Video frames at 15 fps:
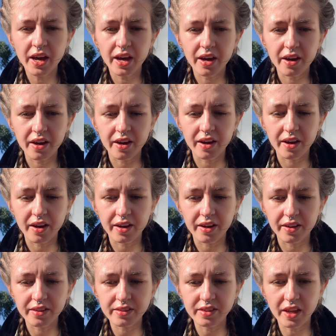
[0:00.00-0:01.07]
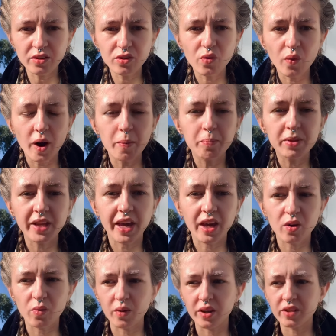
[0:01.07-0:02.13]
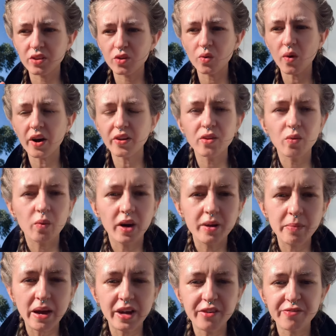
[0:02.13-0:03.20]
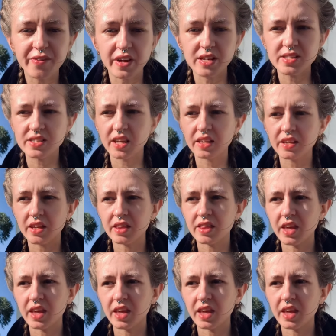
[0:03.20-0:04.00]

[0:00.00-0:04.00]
uh, that you are playing with you are the one manifesting the